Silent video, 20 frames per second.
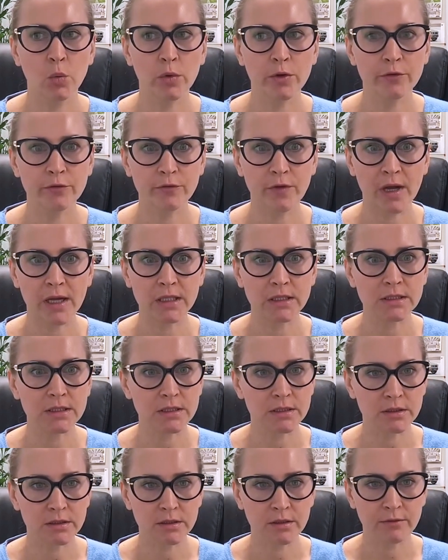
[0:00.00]
We filed
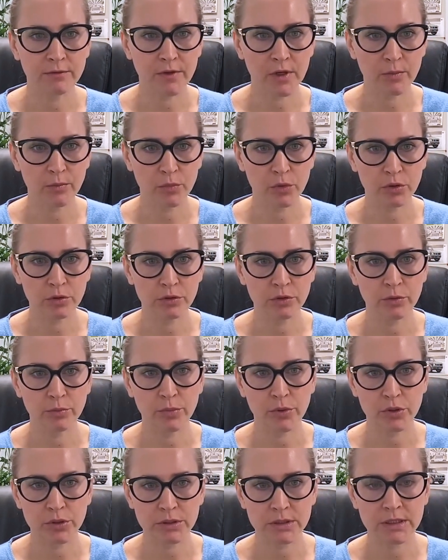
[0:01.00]
it in November, and the
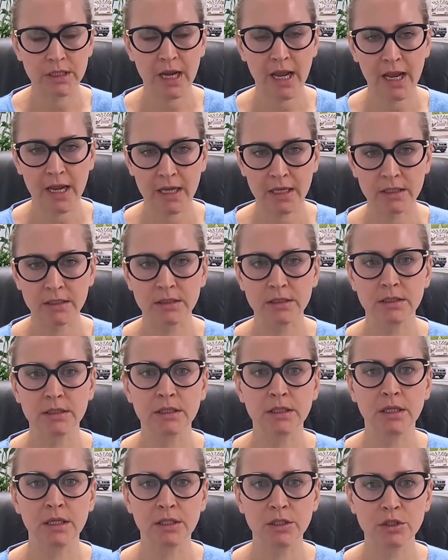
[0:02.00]
person has
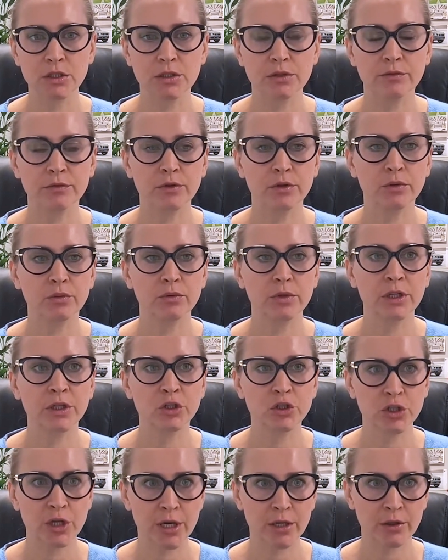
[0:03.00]
an interview in
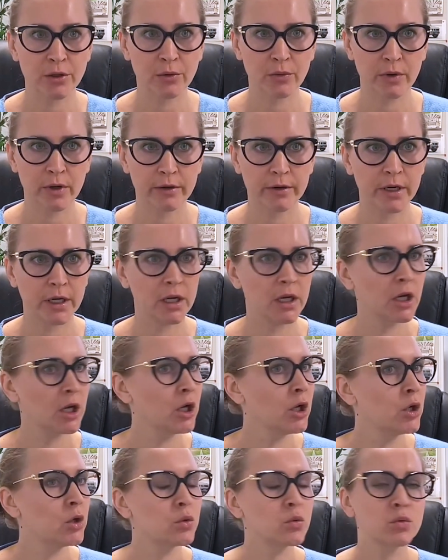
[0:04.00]
January,
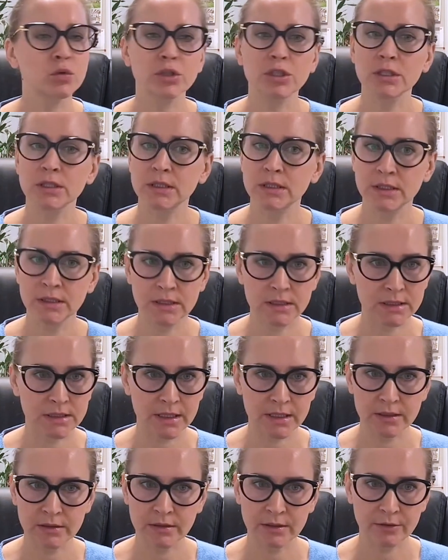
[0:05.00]
which is
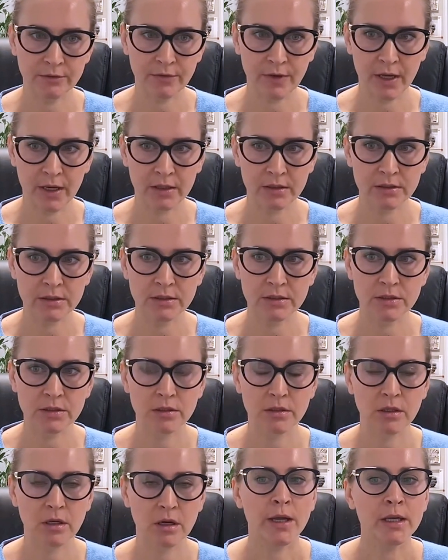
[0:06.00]
insanely fast.
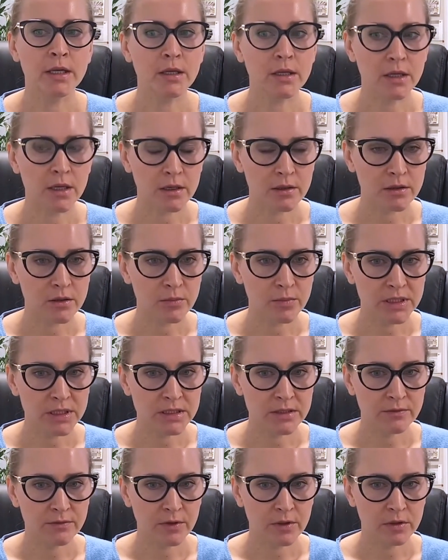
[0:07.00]
Another big
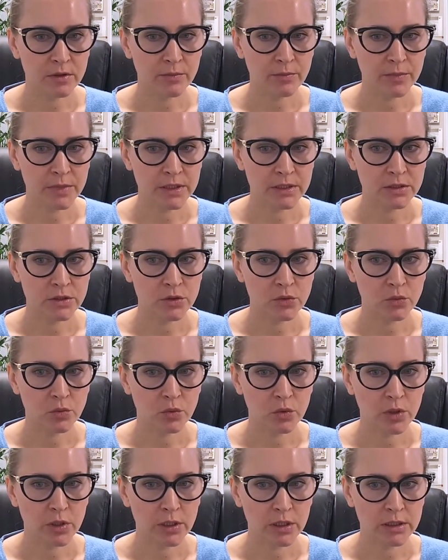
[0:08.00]
development
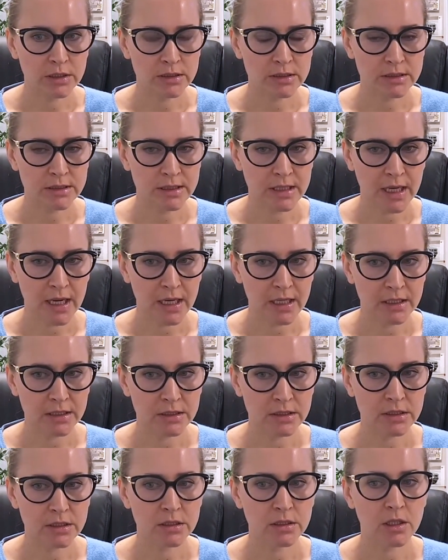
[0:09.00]
is
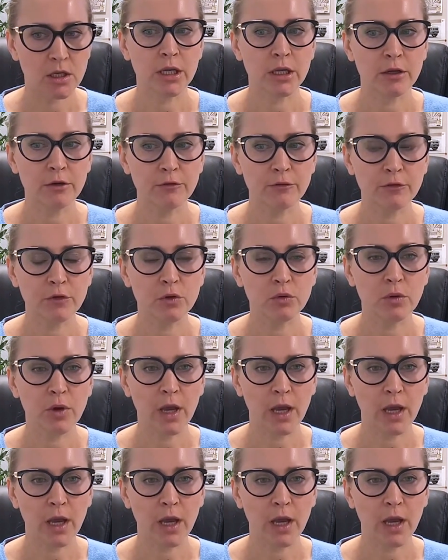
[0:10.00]
that if you